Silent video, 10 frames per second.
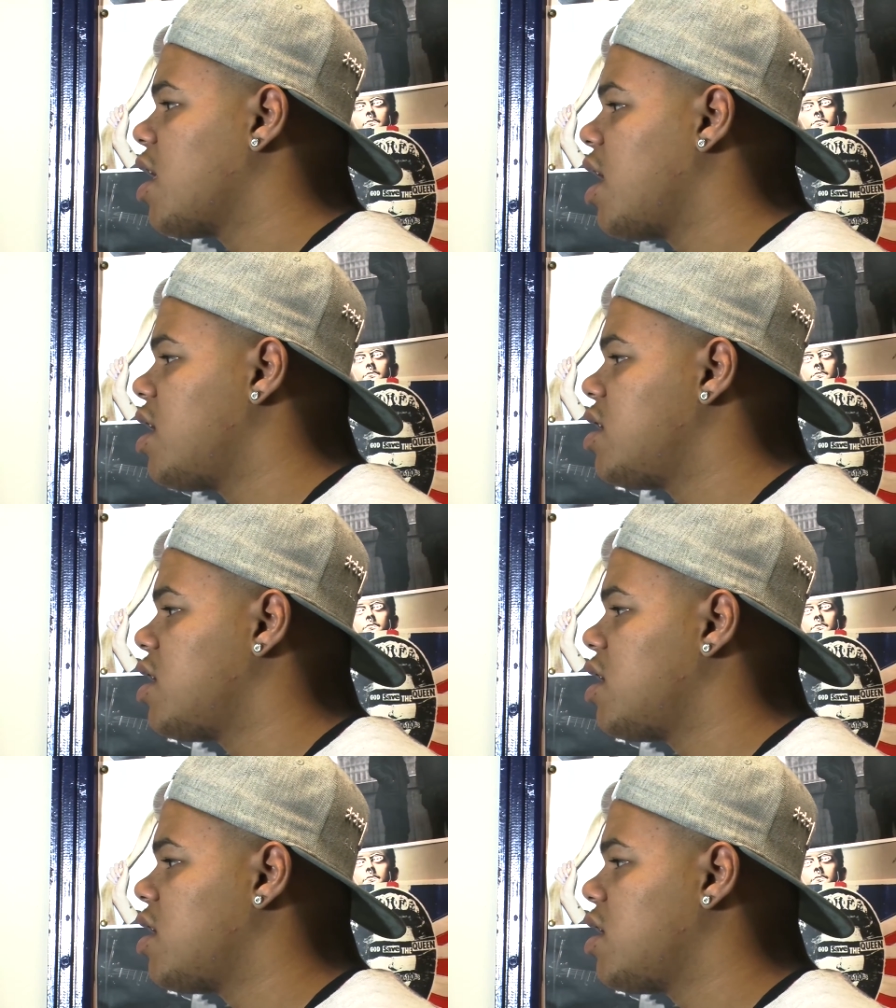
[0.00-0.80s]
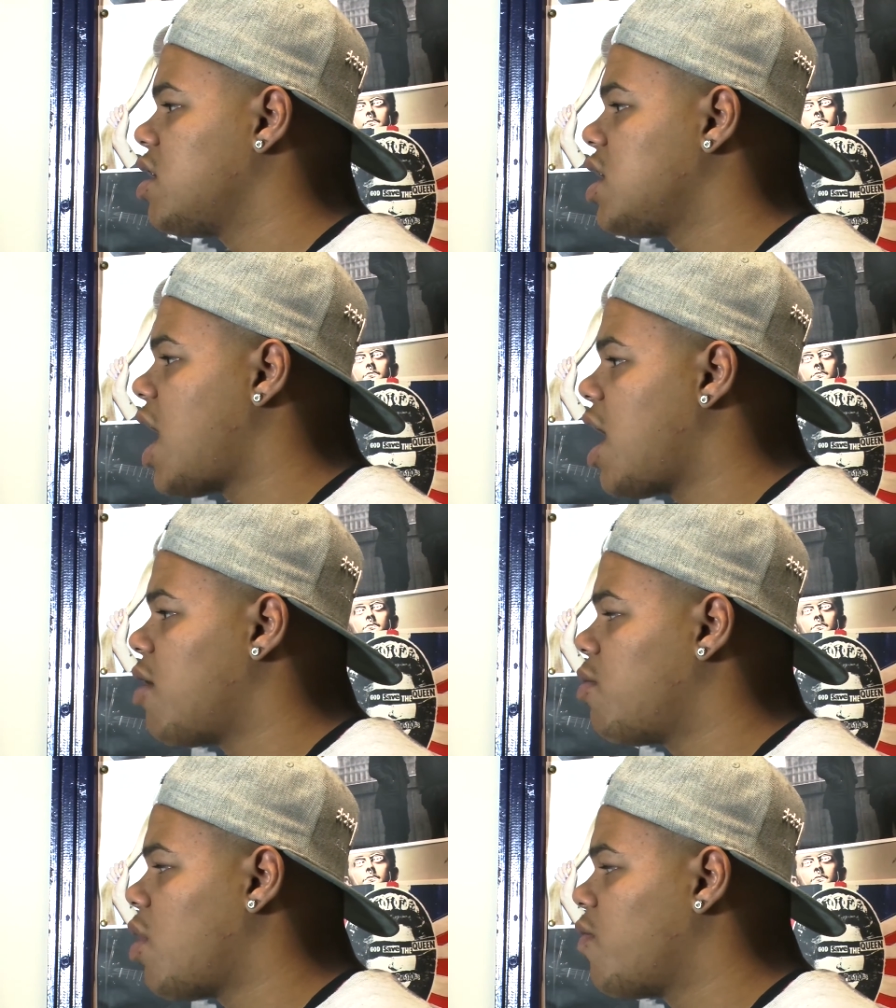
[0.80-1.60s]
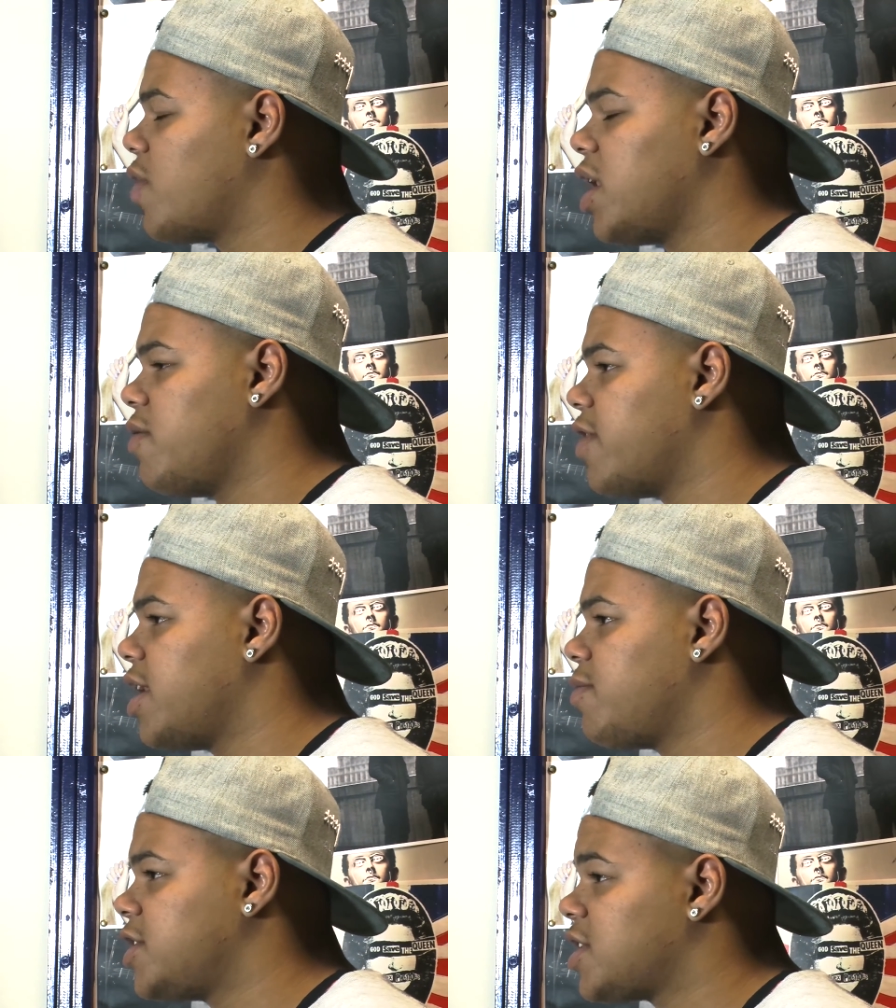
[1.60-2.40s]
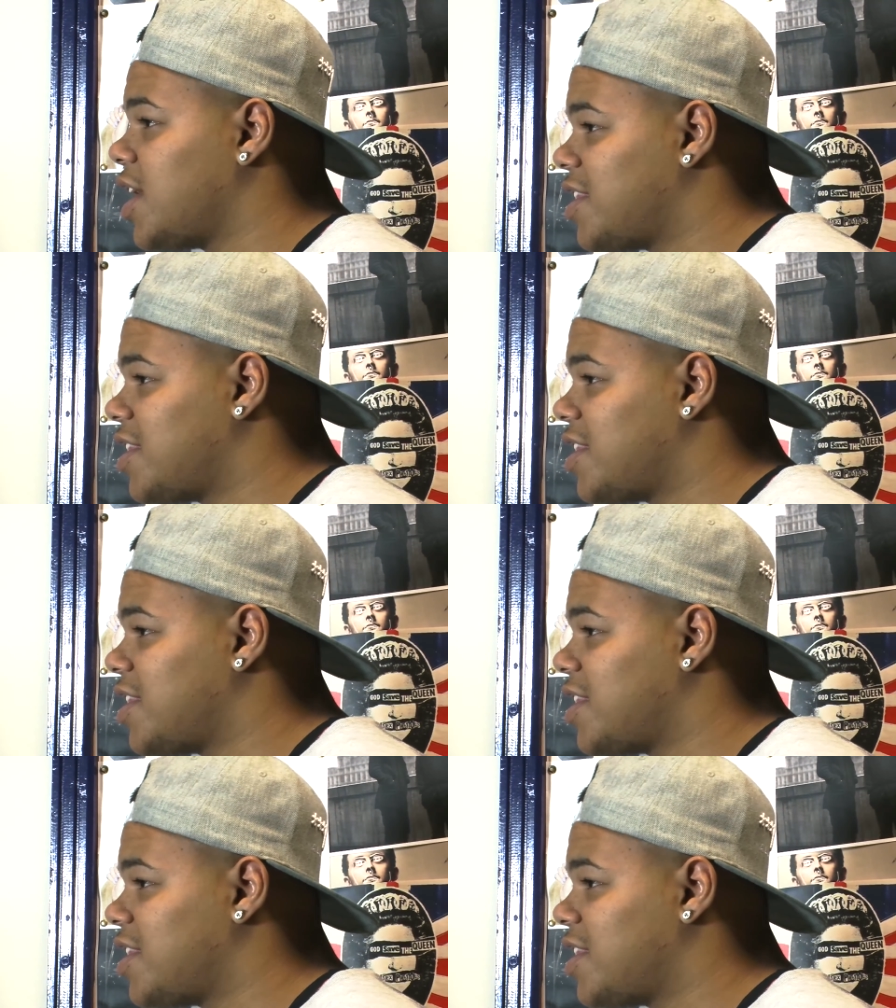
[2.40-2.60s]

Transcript: And now I really, really wish that I